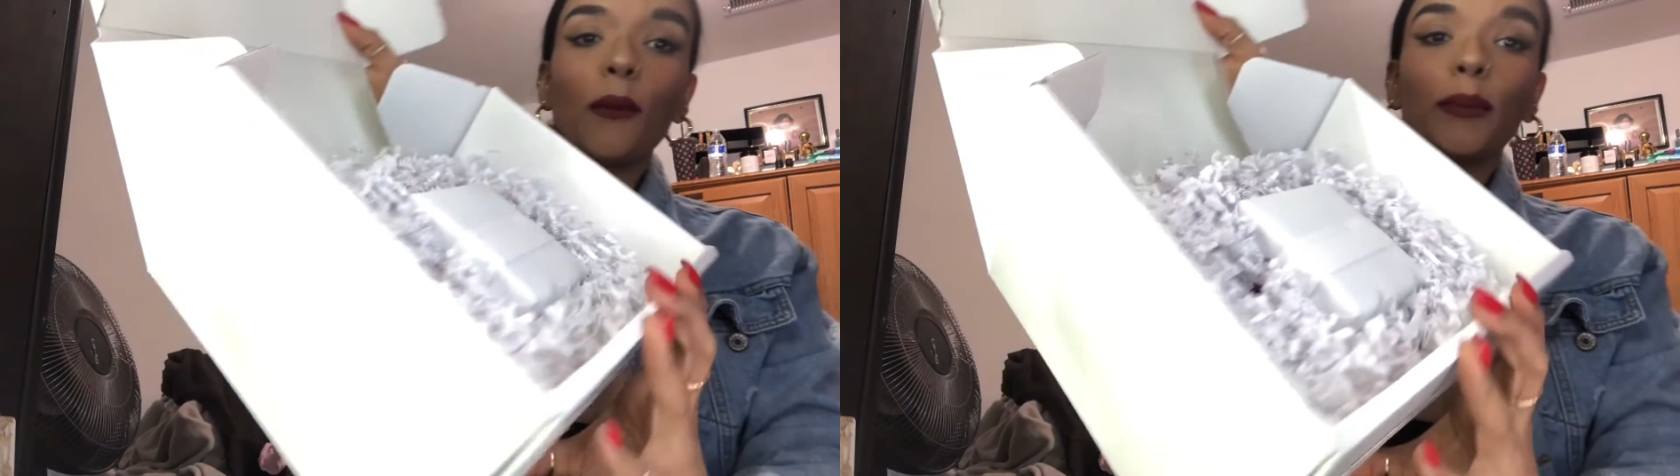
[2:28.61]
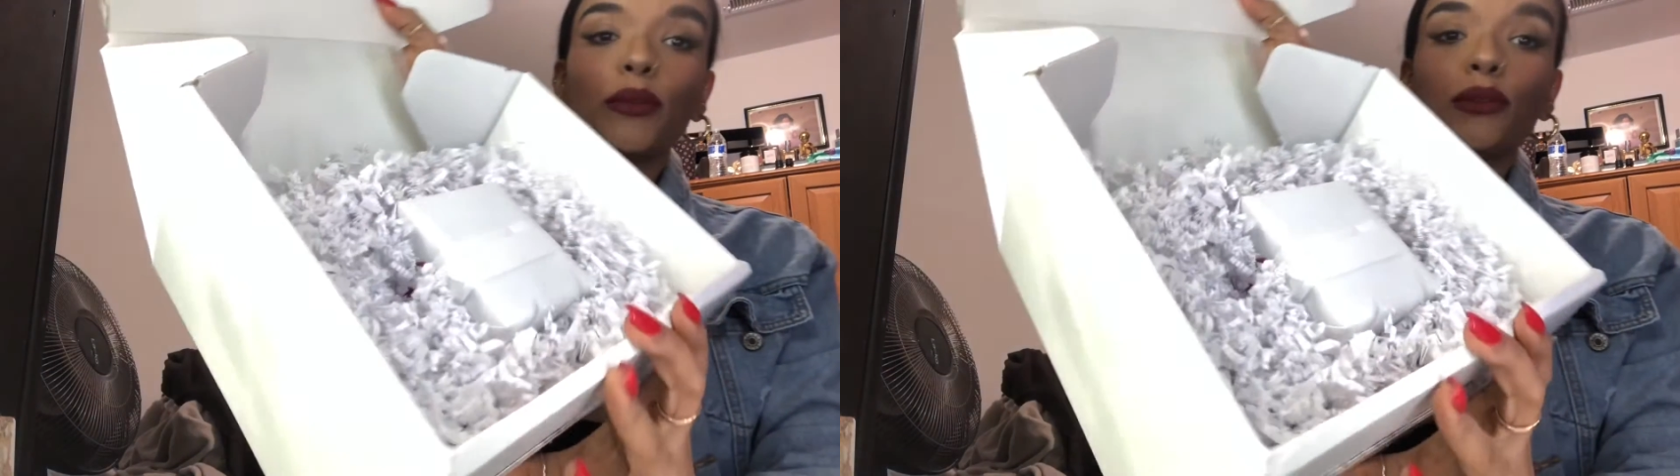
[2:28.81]

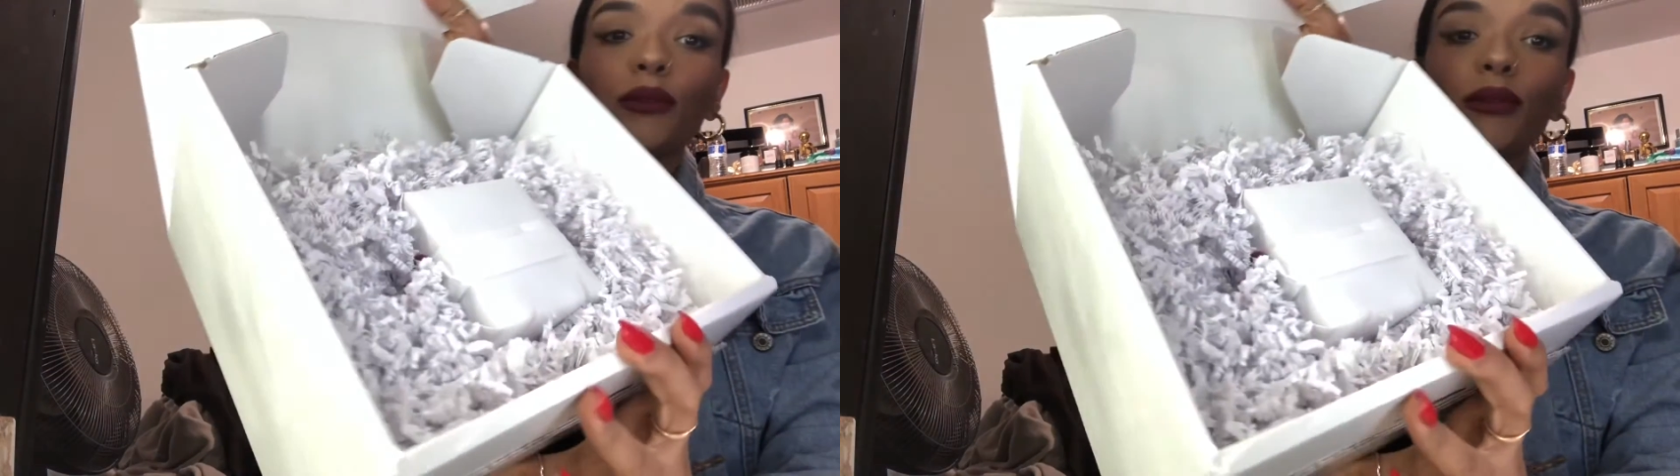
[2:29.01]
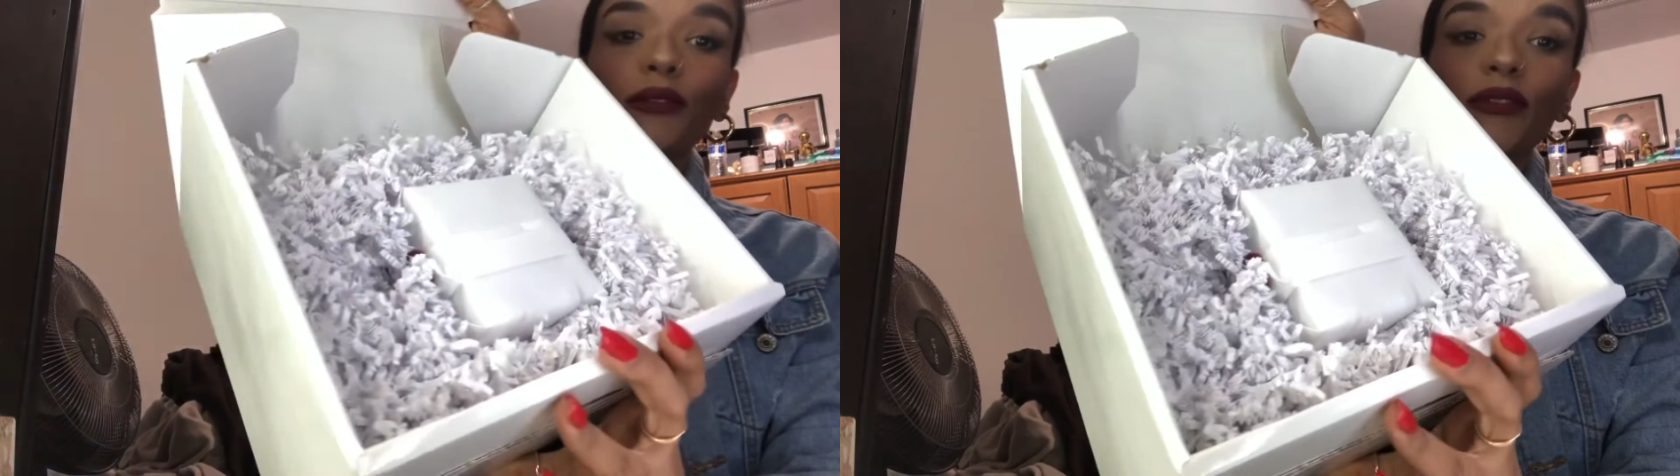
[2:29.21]

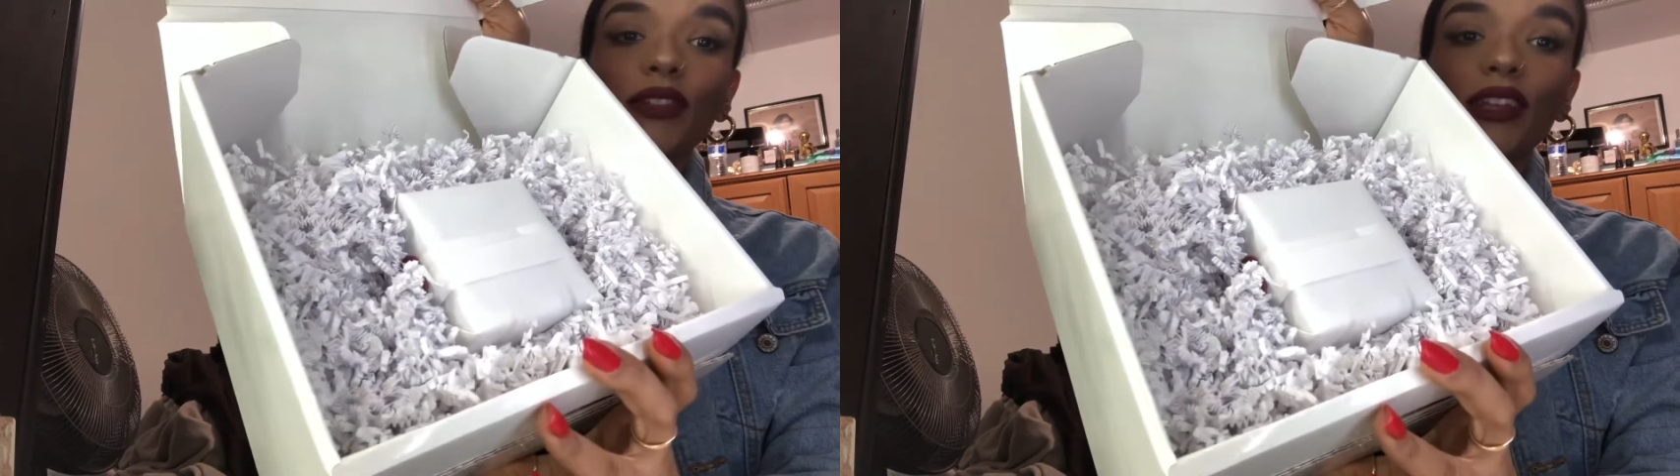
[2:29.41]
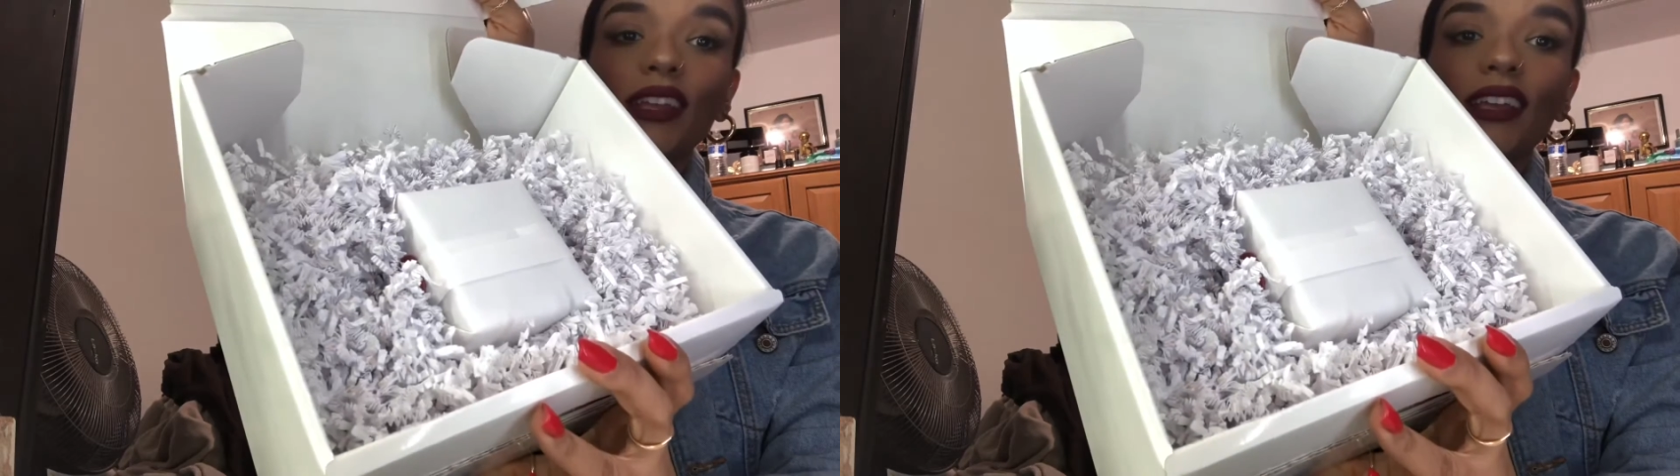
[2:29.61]

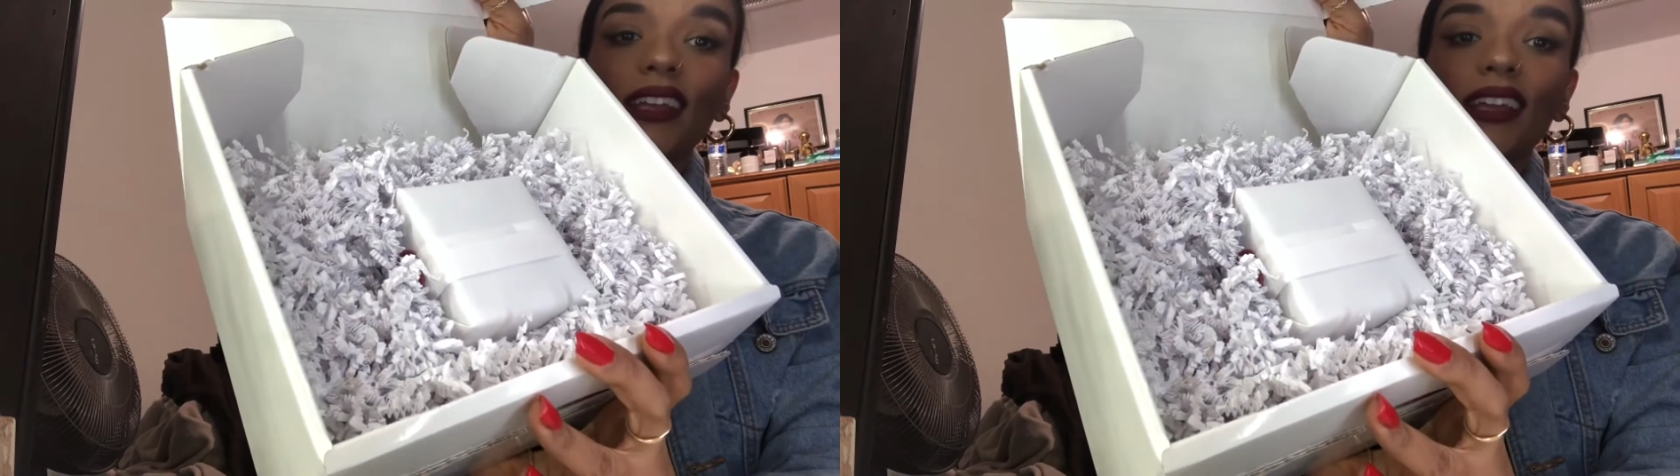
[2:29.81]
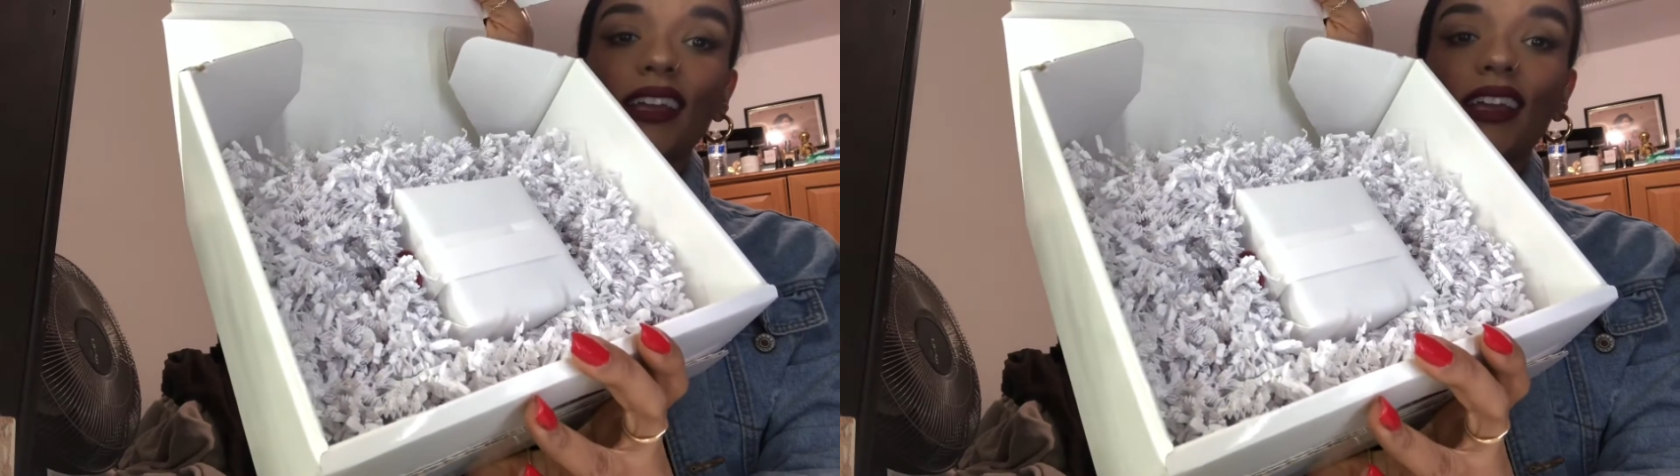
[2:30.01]
beautifully